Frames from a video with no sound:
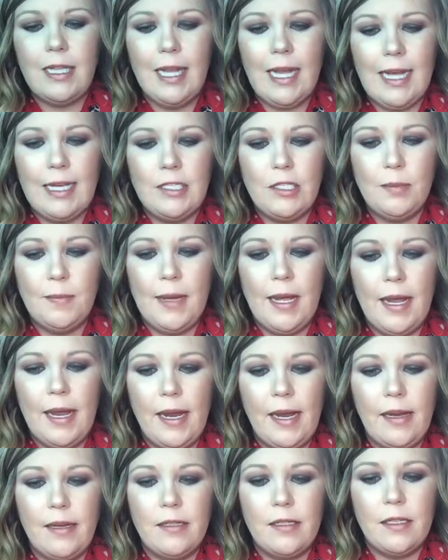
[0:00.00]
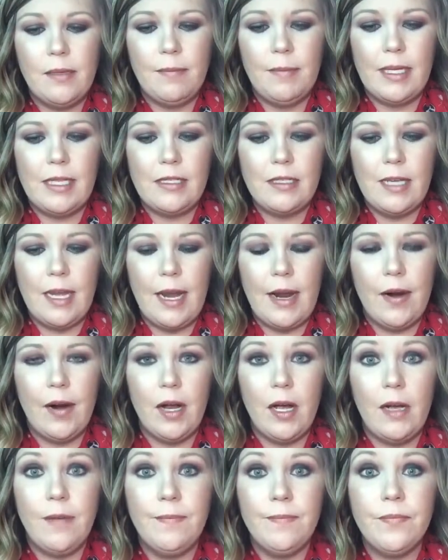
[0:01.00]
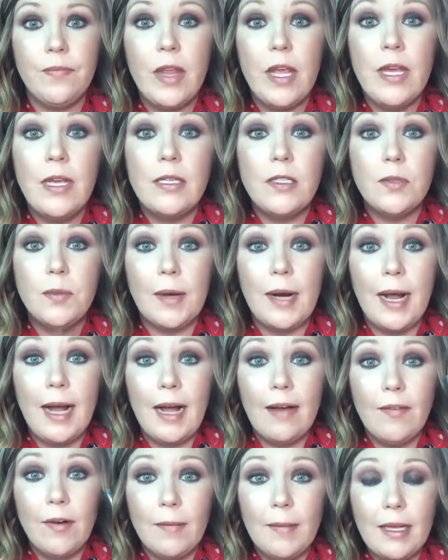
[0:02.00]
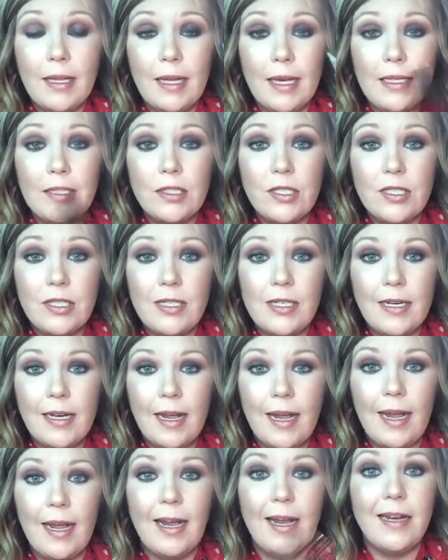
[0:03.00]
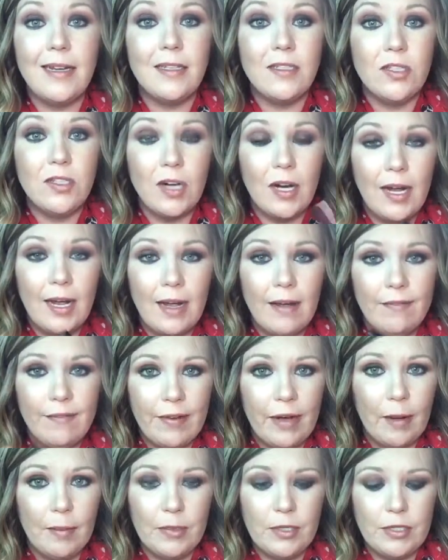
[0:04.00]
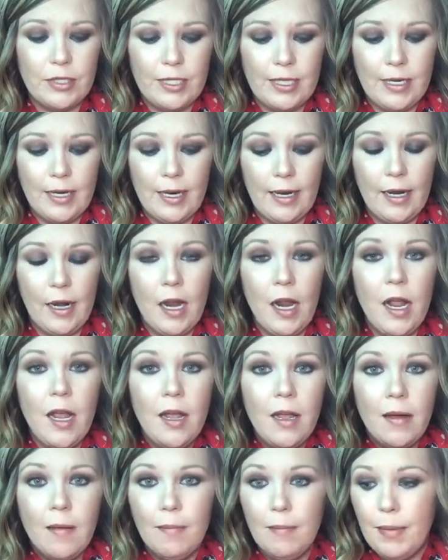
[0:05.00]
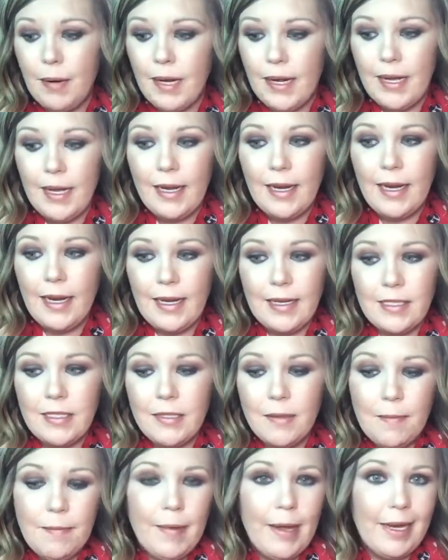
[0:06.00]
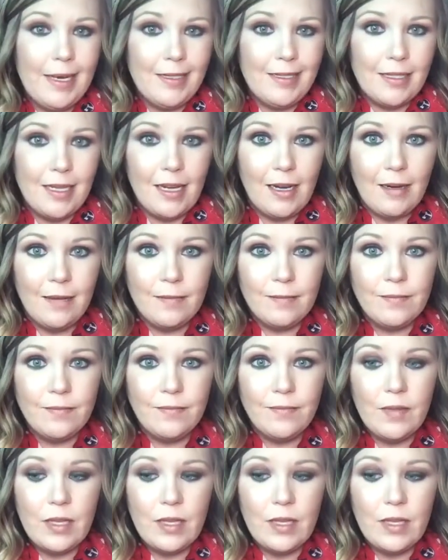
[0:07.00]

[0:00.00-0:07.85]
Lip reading: Lash Paint Mascara. It's what I have on my lashes today. It does not have fibers in it, but it is amazing.